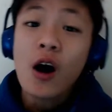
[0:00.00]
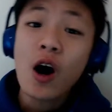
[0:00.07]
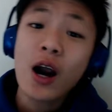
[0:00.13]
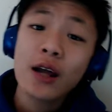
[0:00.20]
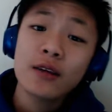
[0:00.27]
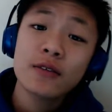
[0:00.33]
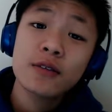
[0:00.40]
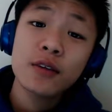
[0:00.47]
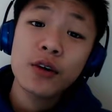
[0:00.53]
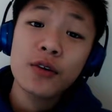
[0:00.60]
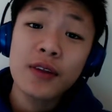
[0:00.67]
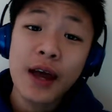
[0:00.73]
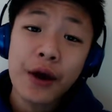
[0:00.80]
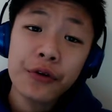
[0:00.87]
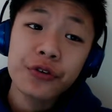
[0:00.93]
Alright,
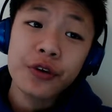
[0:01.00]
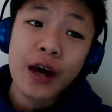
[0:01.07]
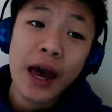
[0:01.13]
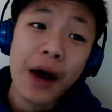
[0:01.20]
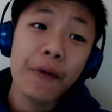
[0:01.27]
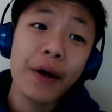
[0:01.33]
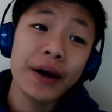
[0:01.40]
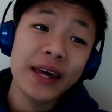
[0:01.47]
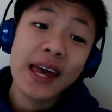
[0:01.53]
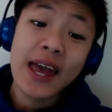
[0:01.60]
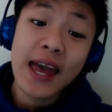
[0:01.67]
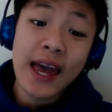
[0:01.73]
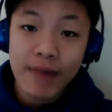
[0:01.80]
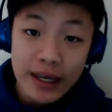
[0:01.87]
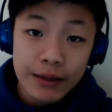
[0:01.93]
so now to how I
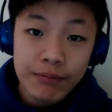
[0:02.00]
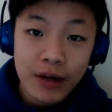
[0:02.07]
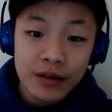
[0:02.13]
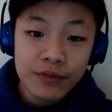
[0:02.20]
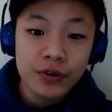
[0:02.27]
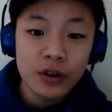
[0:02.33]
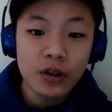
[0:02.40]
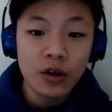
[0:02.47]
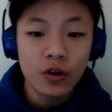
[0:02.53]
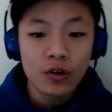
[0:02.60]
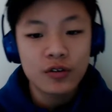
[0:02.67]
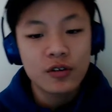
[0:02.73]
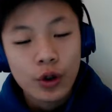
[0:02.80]
make my videos.